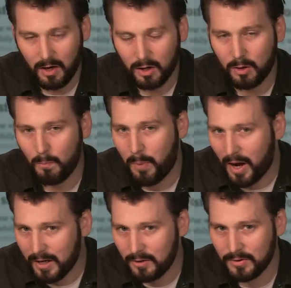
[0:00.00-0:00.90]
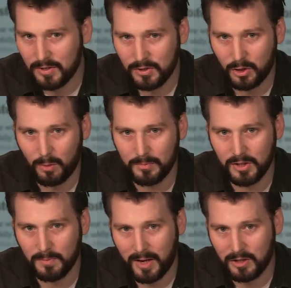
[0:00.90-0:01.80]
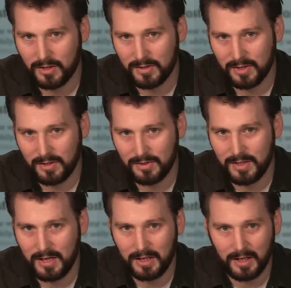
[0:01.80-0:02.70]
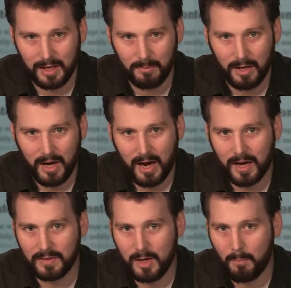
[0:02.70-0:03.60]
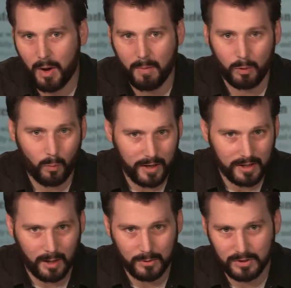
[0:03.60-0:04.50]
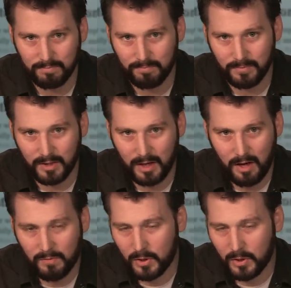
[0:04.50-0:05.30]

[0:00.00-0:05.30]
compiles his Tom Dispatch essays taking aim at the Obama White House. For